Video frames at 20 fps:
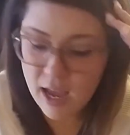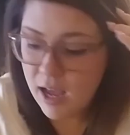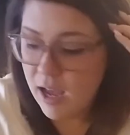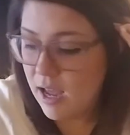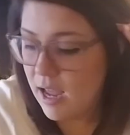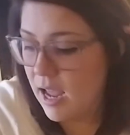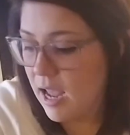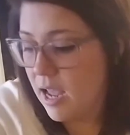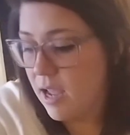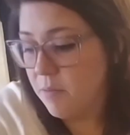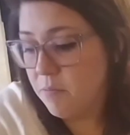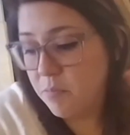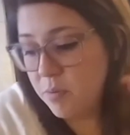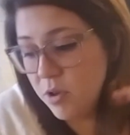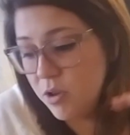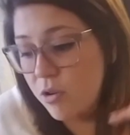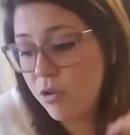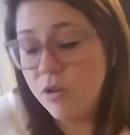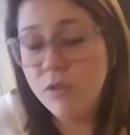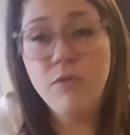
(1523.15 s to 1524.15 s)
a
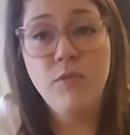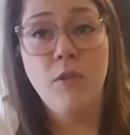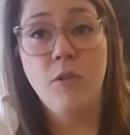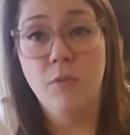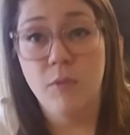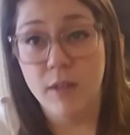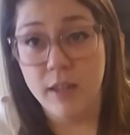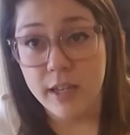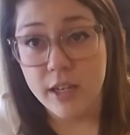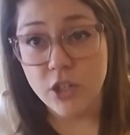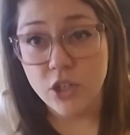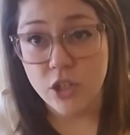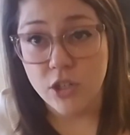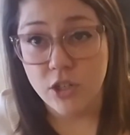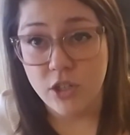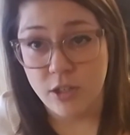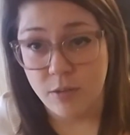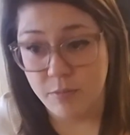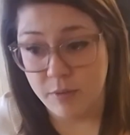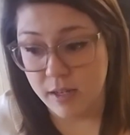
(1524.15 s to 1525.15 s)
beautiful
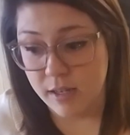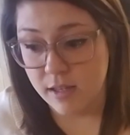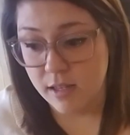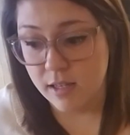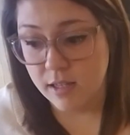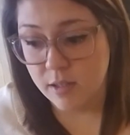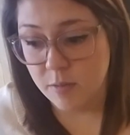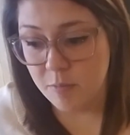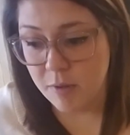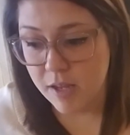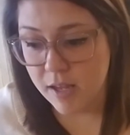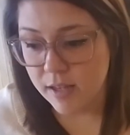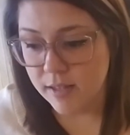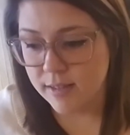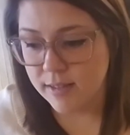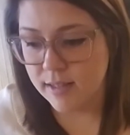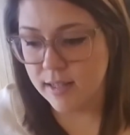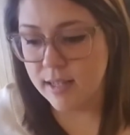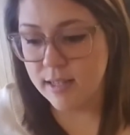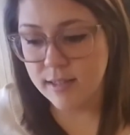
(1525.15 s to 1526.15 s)
relationship like this,
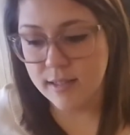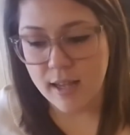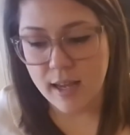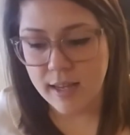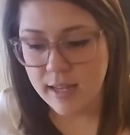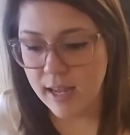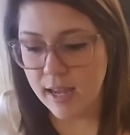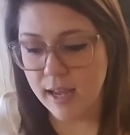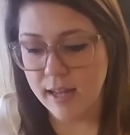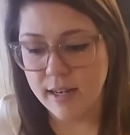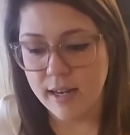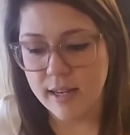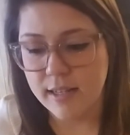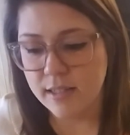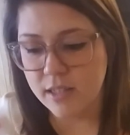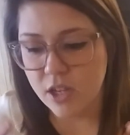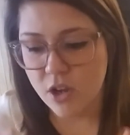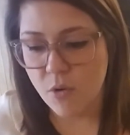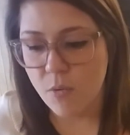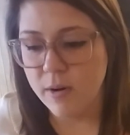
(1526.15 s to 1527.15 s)
because this again is
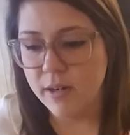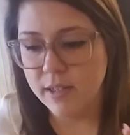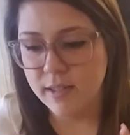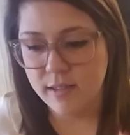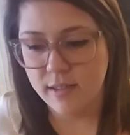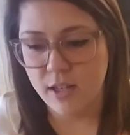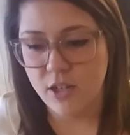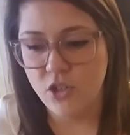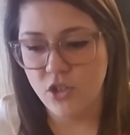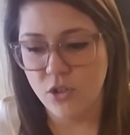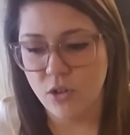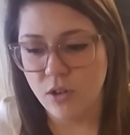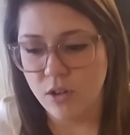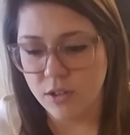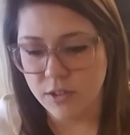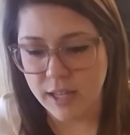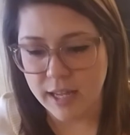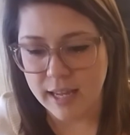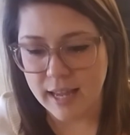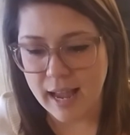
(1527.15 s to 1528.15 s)
the quintessential,
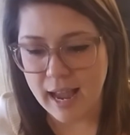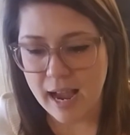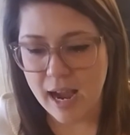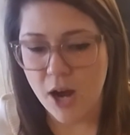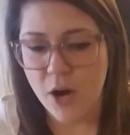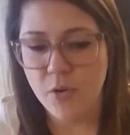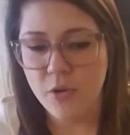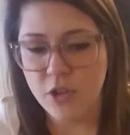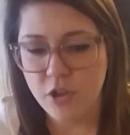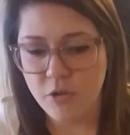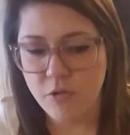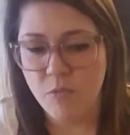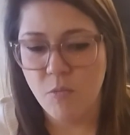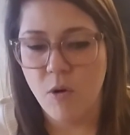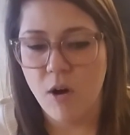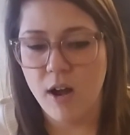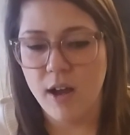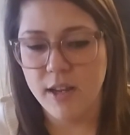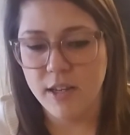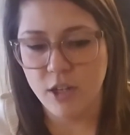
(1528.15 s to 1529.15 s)
like, how you
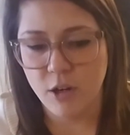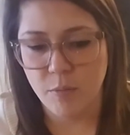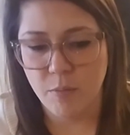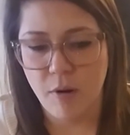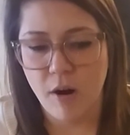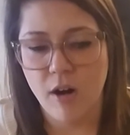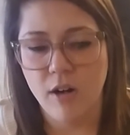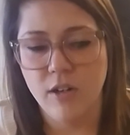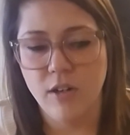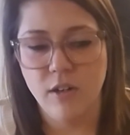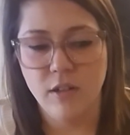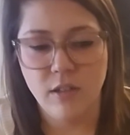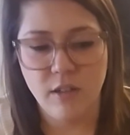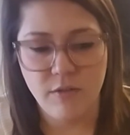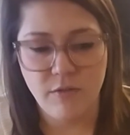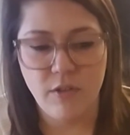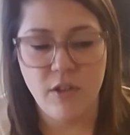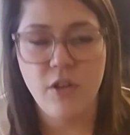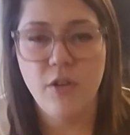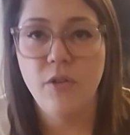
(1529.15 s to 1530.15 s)
want your partner to
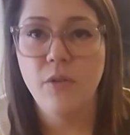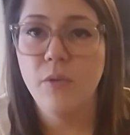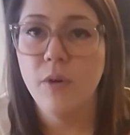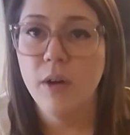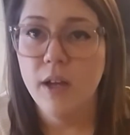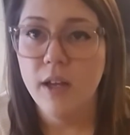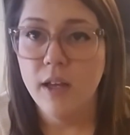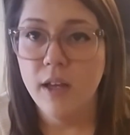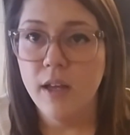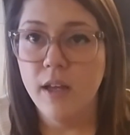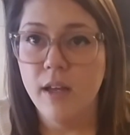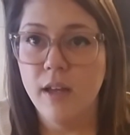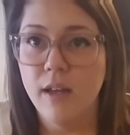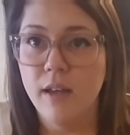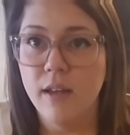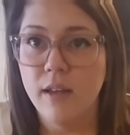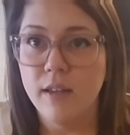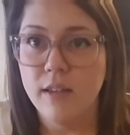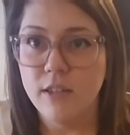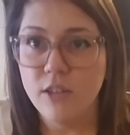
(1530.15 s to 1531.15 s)
view
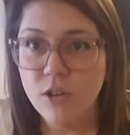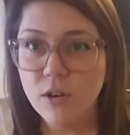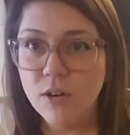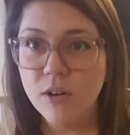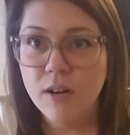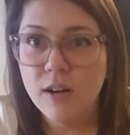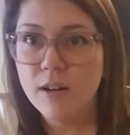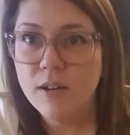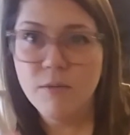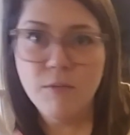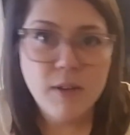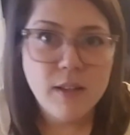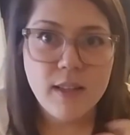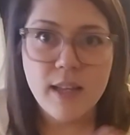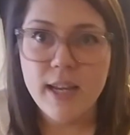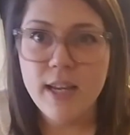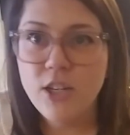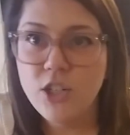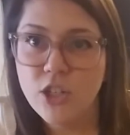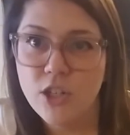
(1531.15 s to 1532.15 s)
your
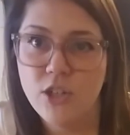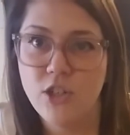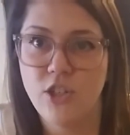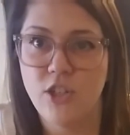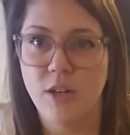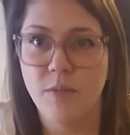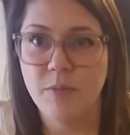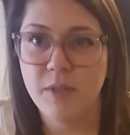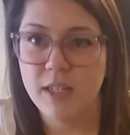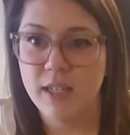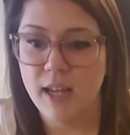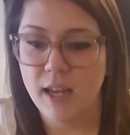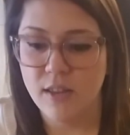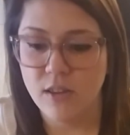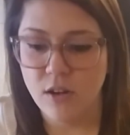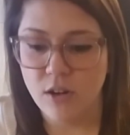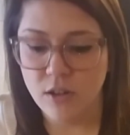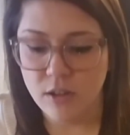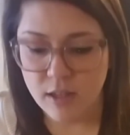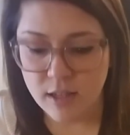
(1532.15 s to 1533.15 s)
relationship
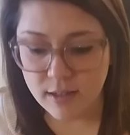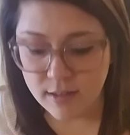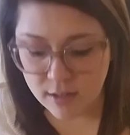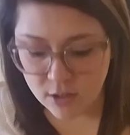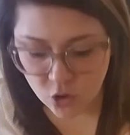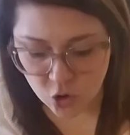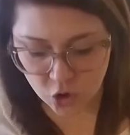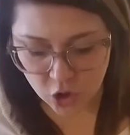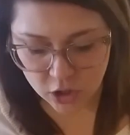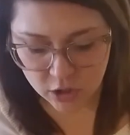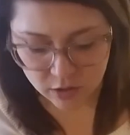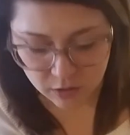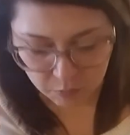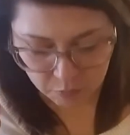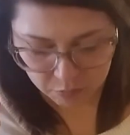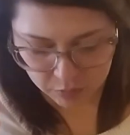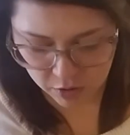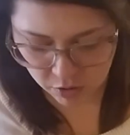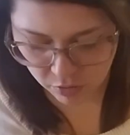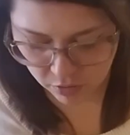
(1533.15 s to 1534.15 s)
together. This is just
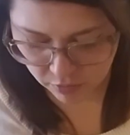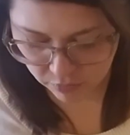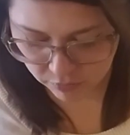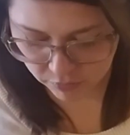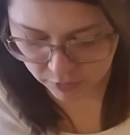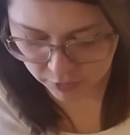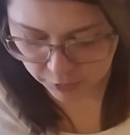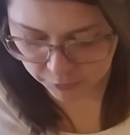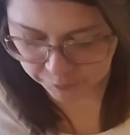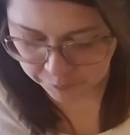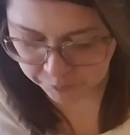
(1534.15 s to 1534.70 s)
beautiful.